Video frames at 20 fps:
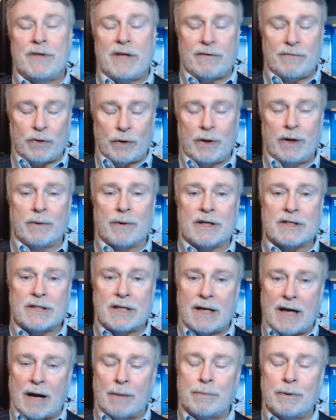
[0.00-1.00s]
If you're
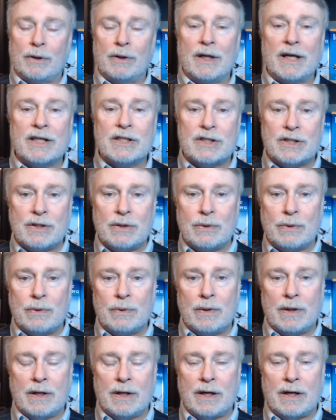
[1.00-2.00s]
interested, I'll put links
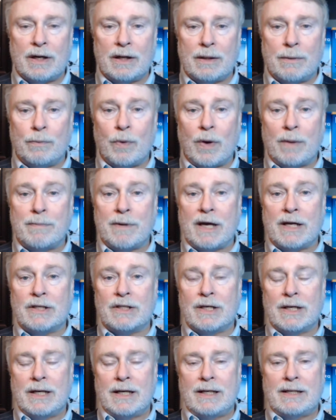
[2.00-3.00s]
to the
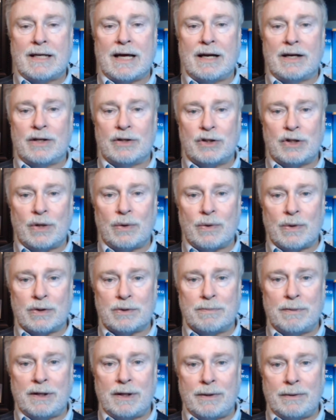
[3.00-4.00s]
webpage down in the show
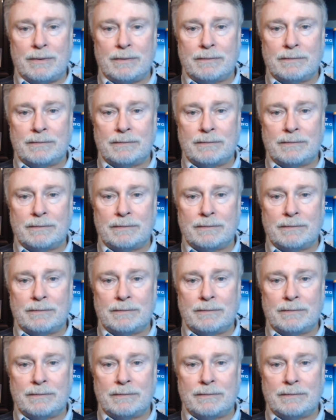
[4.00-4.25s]
notes below.